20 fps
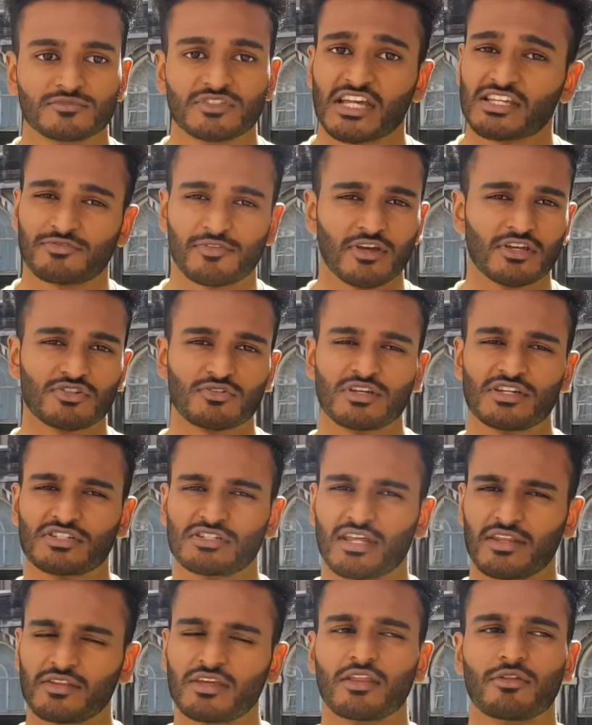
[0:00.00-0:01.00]
So that's the first
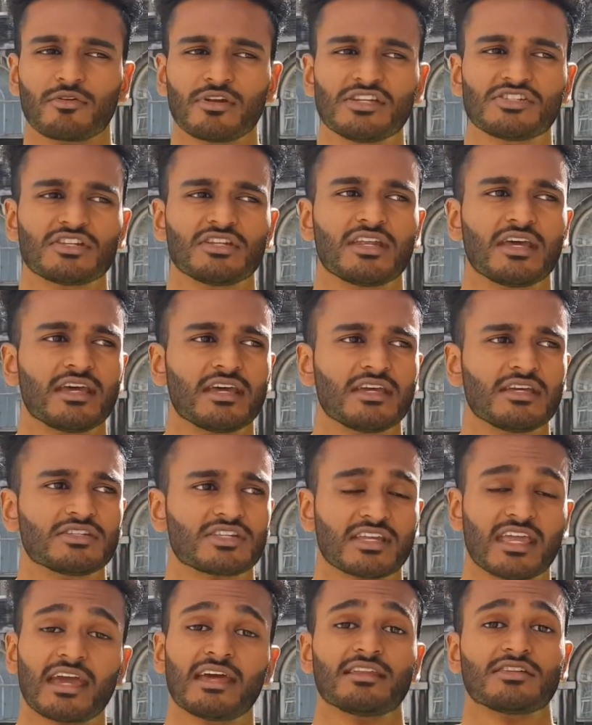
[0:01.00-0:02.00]
reason. And the other reason is,
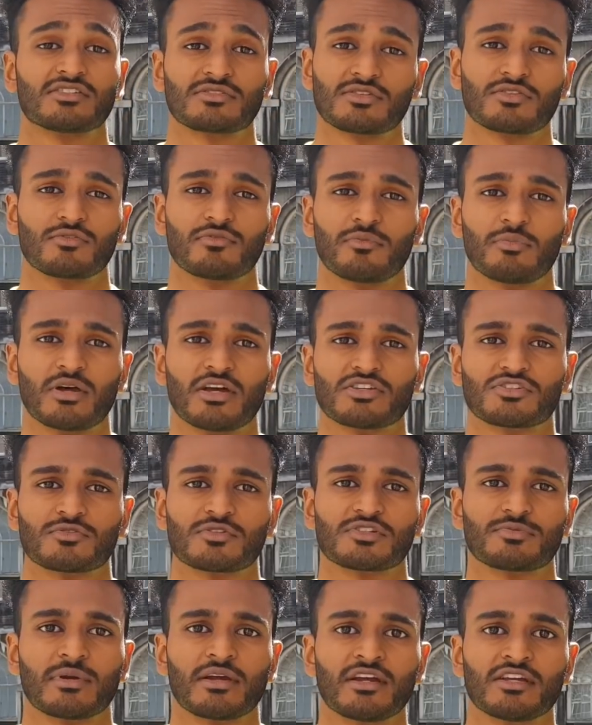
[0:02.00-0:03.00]
again, it's sort of a
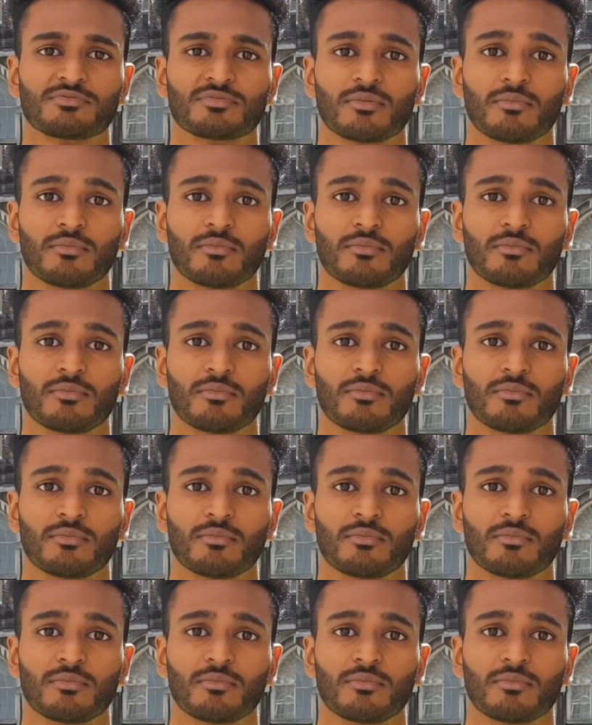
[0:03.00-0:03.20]
personal experience,